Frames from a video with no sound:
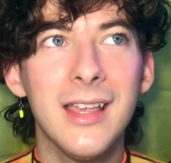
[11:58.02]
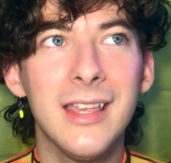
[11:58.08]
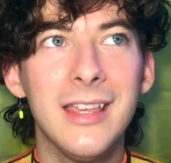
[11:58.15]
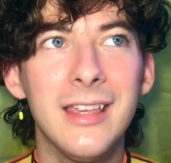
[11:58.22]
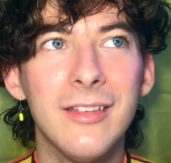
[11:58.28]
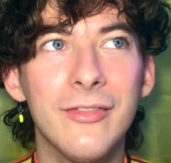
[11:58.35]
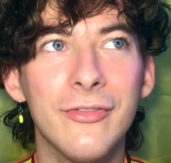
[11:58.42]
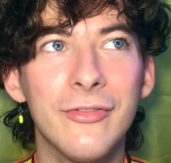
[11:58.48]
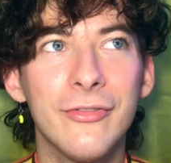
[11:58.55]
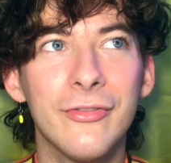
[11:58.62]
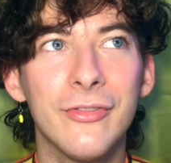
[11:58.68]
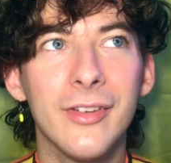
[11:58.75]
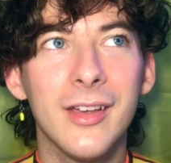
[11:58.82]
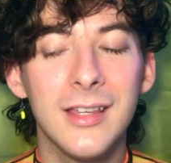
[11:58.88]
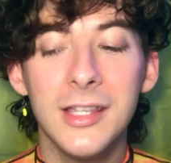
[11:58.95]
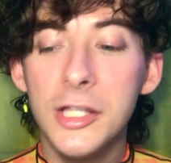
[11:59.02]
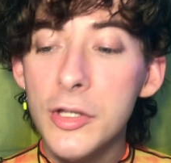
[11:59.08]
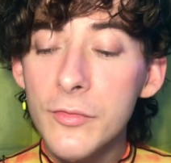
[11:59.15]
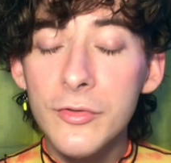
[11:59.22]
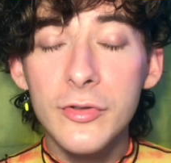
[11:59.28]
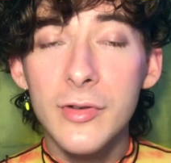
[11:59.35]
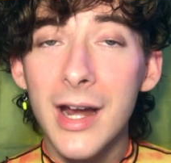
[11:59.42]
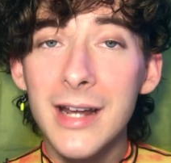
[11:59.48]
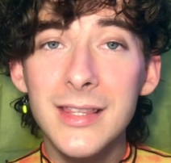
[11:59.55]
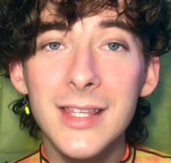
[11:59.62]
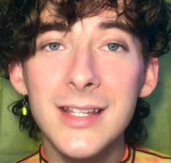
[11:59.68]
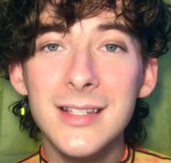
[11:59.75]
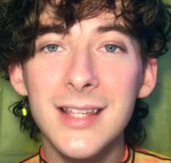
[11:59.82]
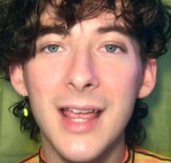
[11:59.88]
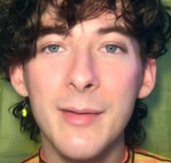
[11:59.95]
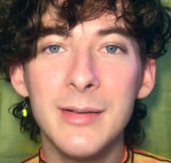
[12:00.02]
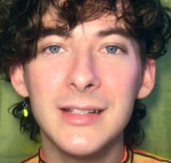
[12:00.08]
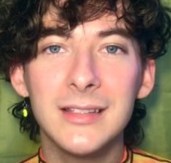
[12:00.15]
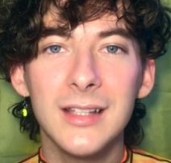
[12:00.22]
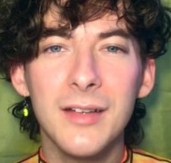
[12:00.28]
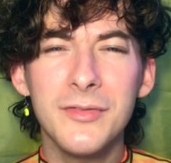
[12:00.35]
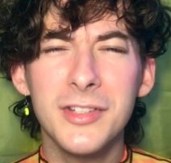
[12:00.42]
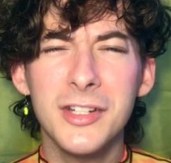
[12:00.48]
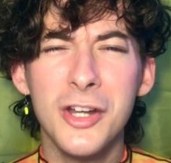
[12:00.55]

If you've tried this, I would love to